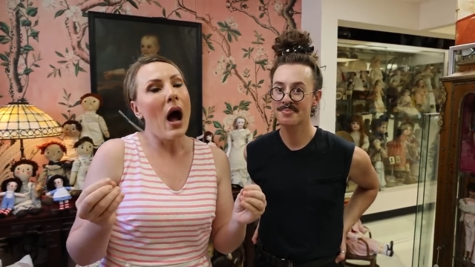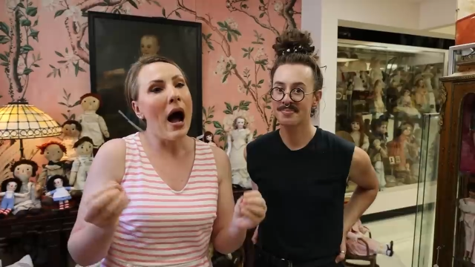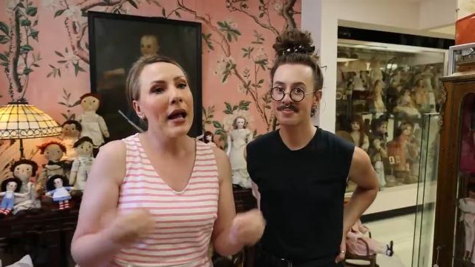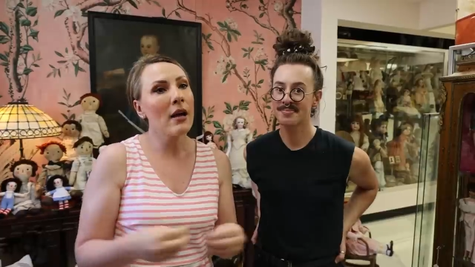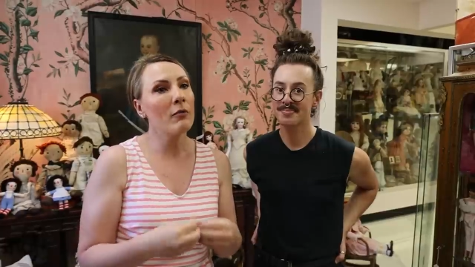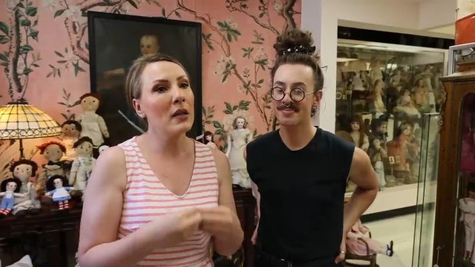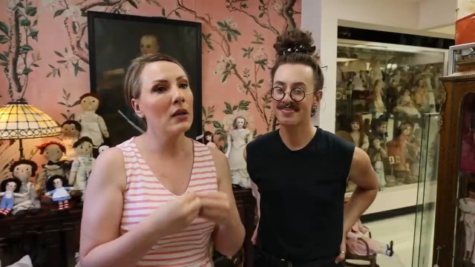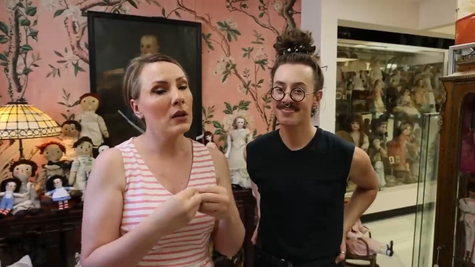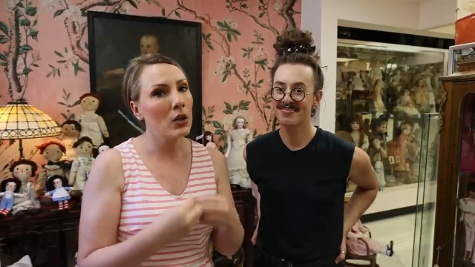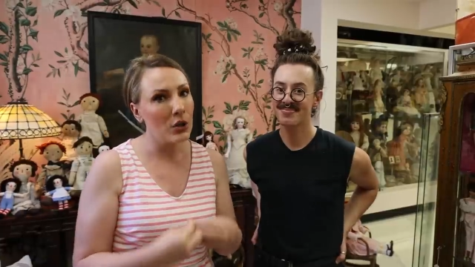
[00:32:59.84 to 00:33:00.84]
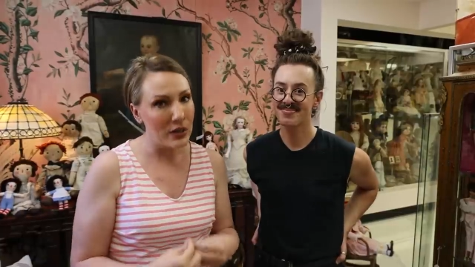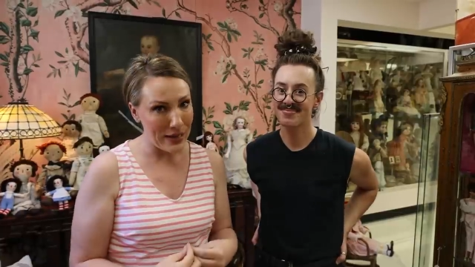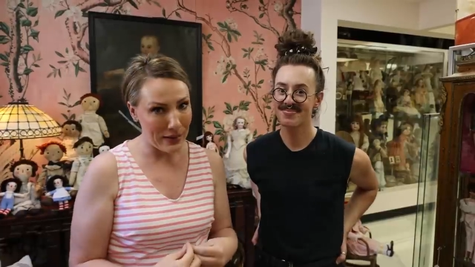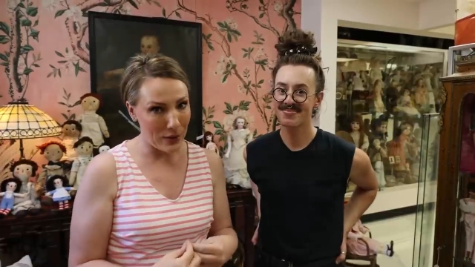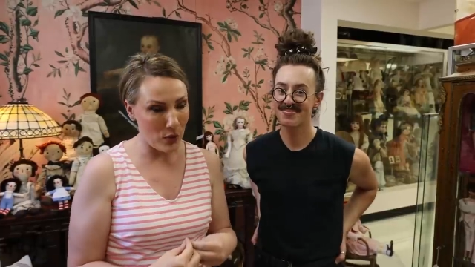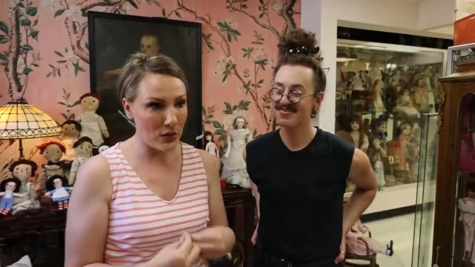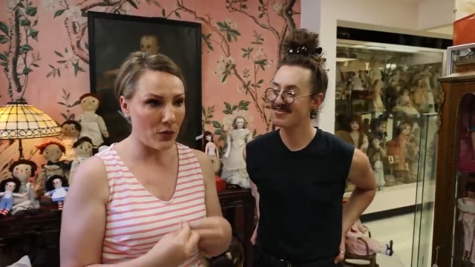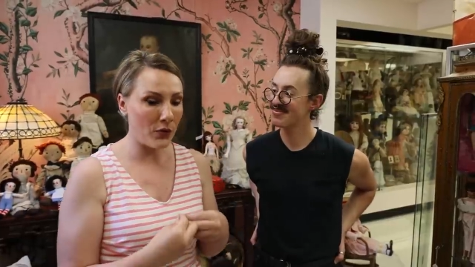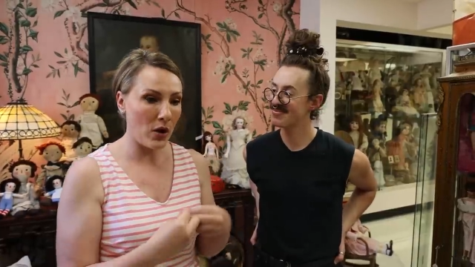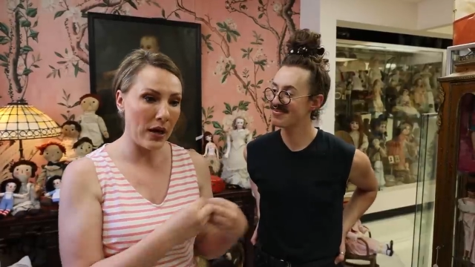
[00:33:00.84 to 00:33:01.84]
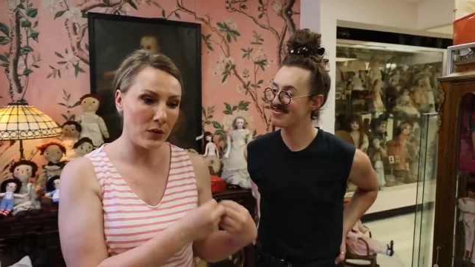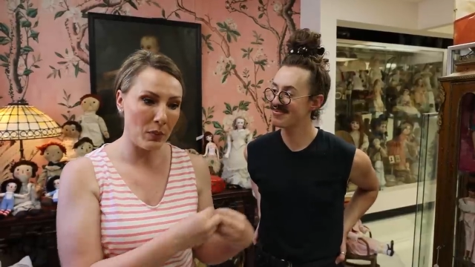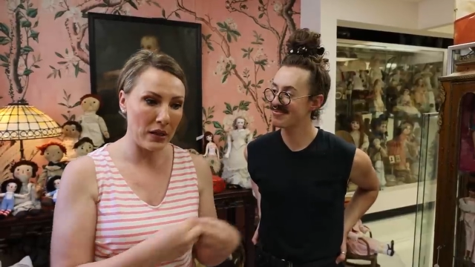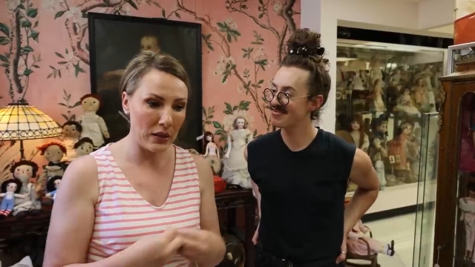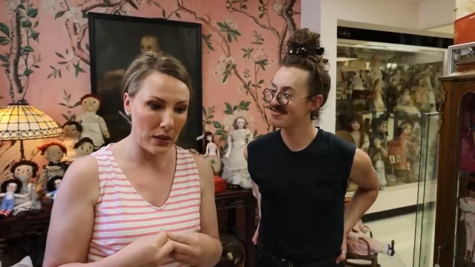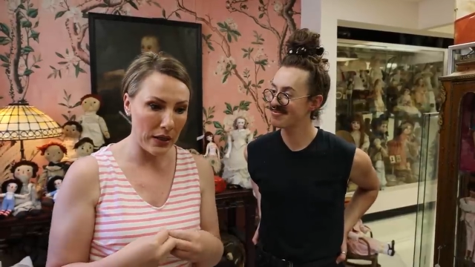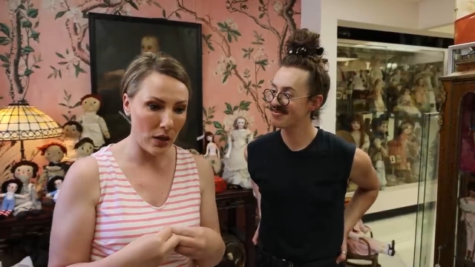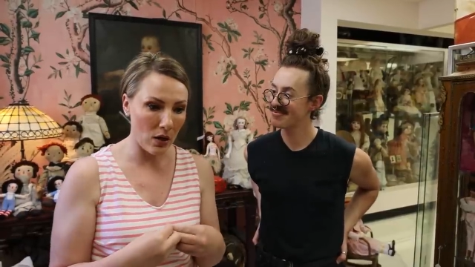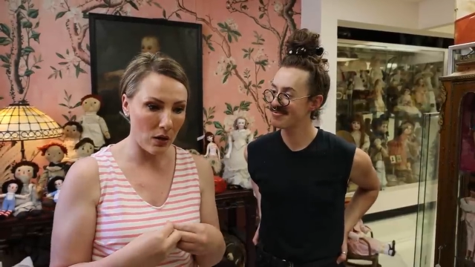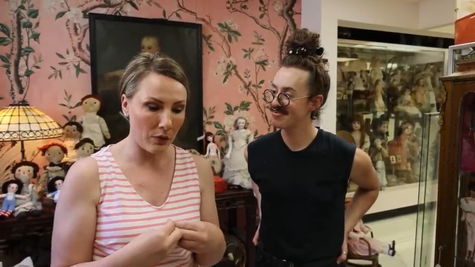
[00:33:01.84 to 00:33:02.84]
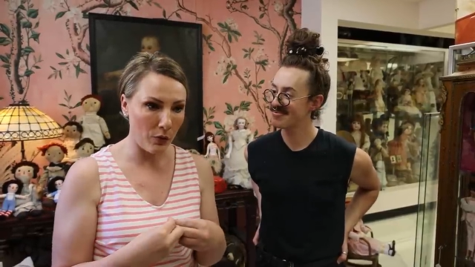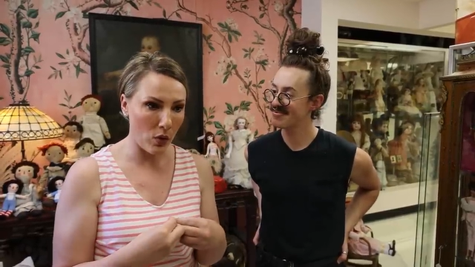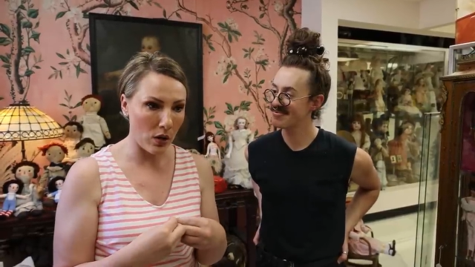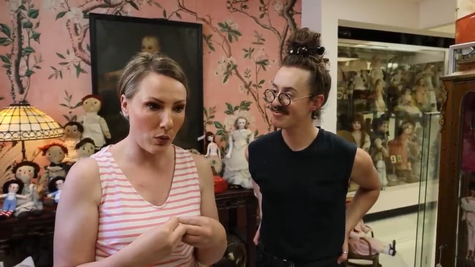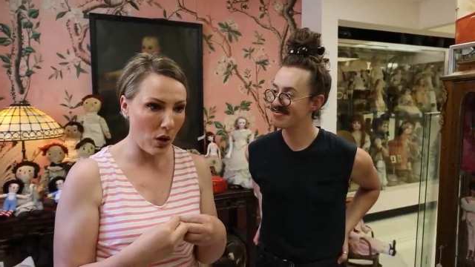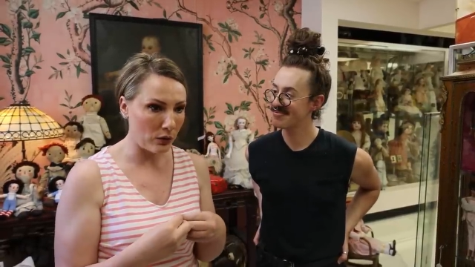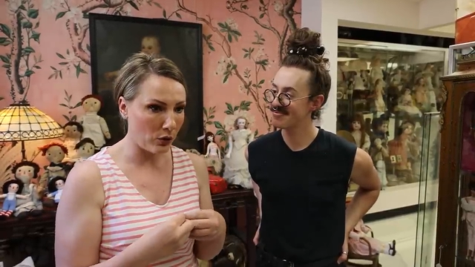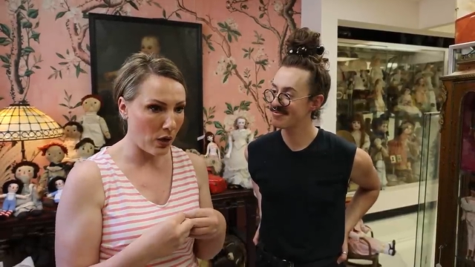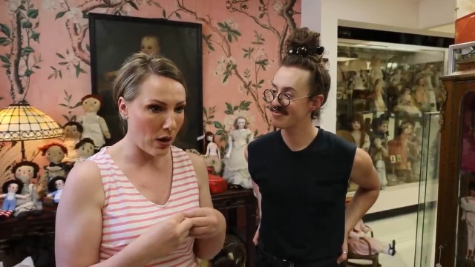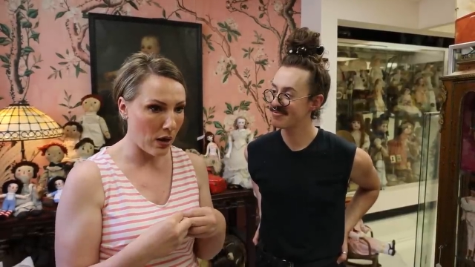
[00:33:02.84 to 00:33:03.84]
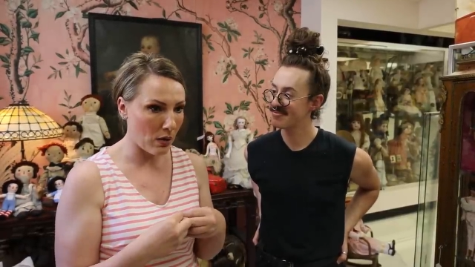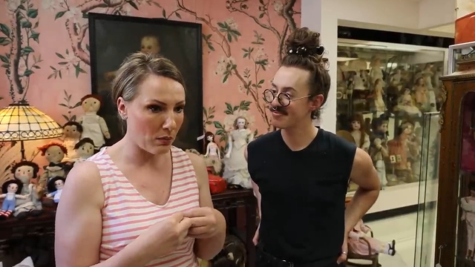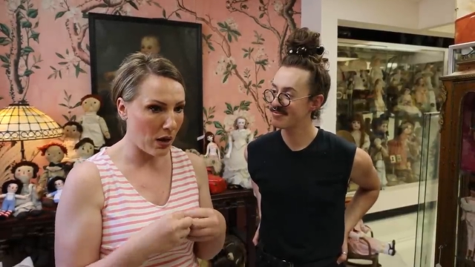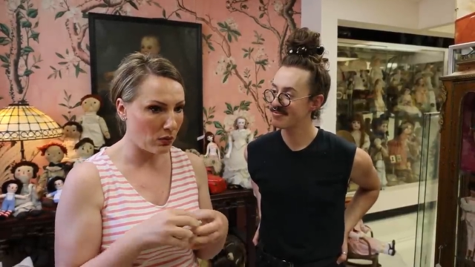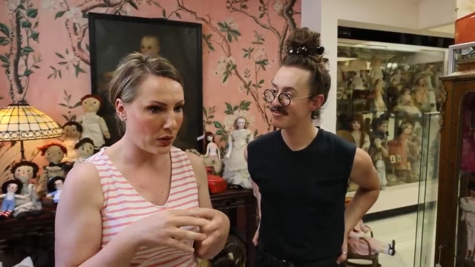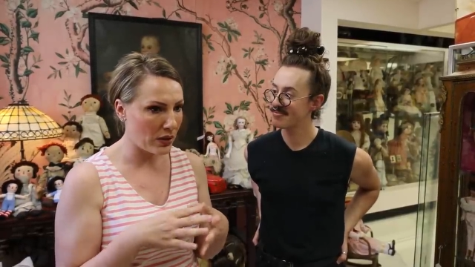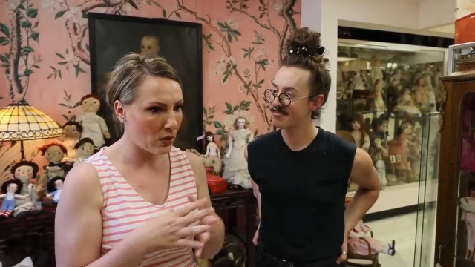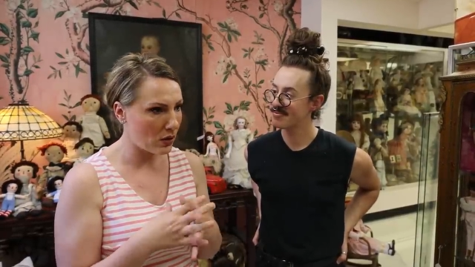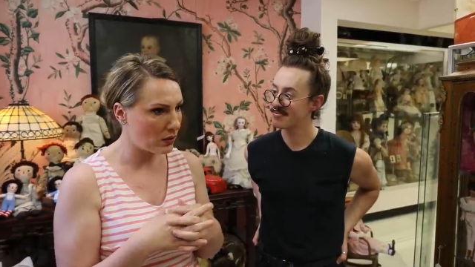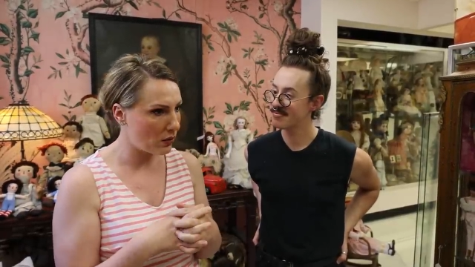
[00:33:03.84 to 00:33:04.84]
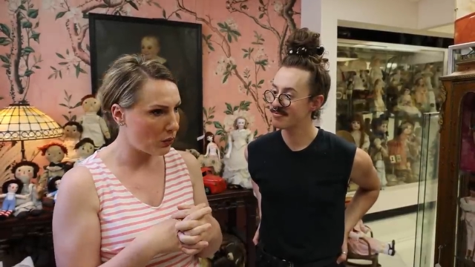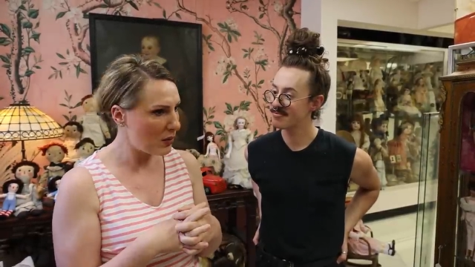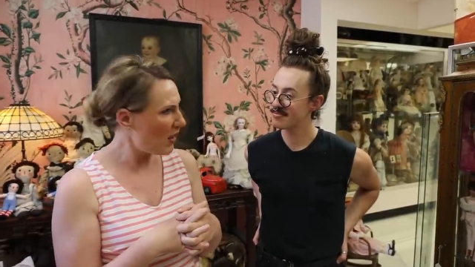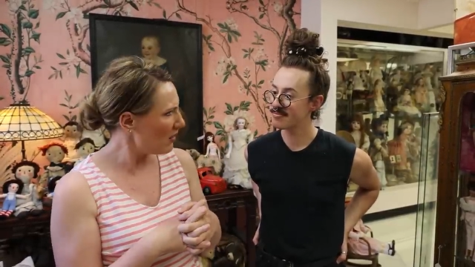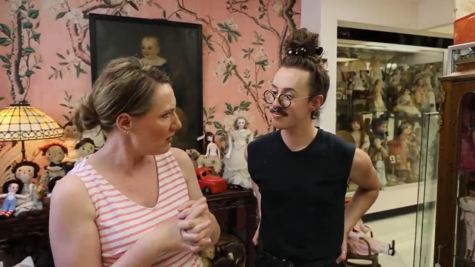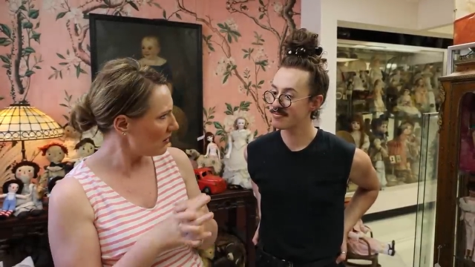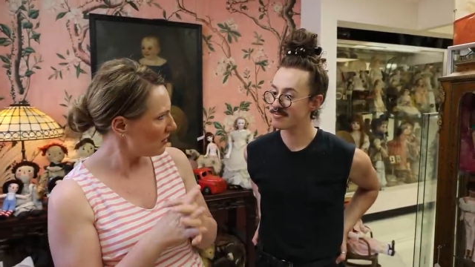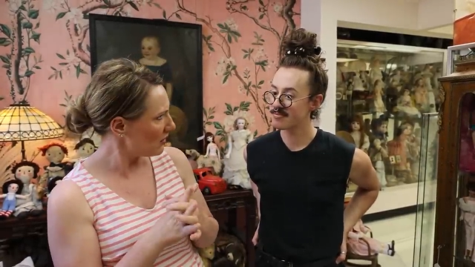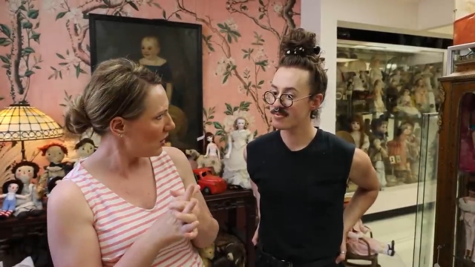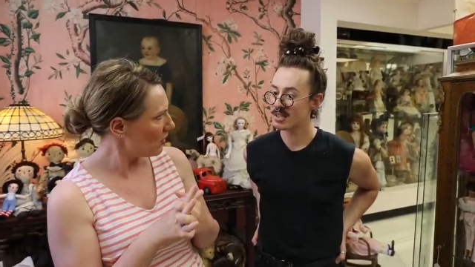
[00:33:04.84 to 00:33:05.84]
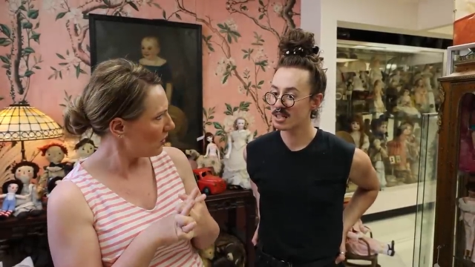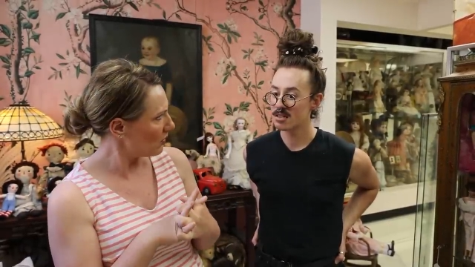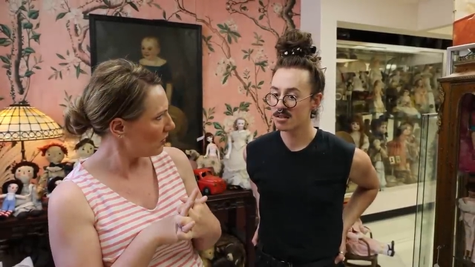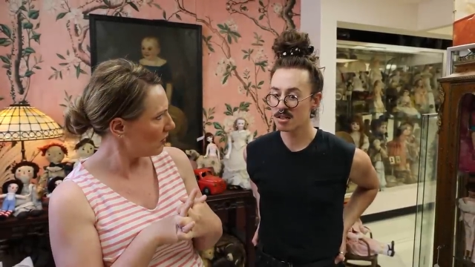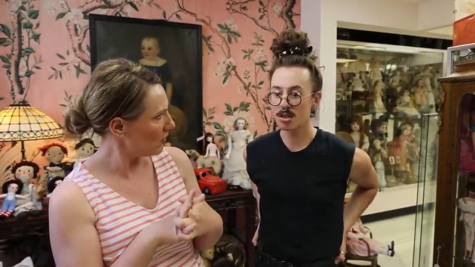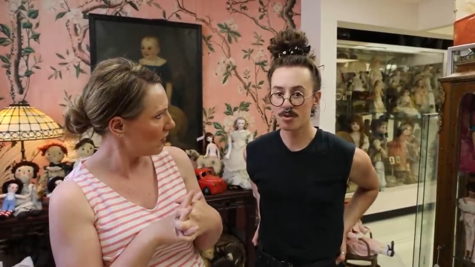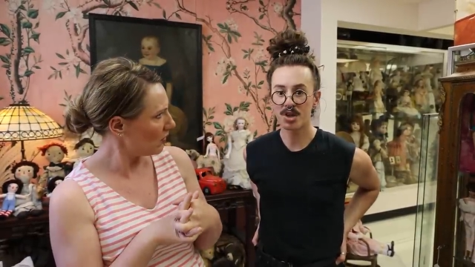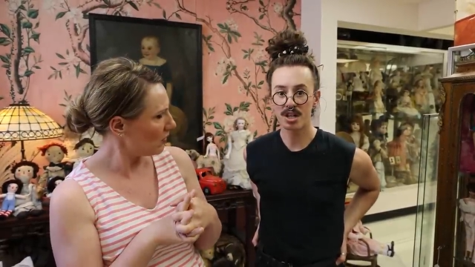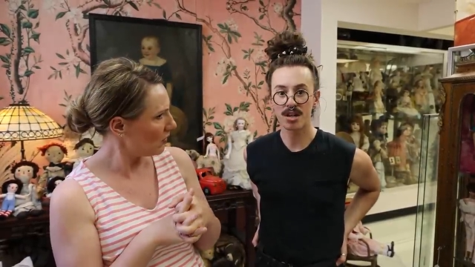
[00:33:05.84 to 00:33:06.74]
Speaker 1: I have been learning. Christopher has been here for what uh, about a year and three months, year, a little over a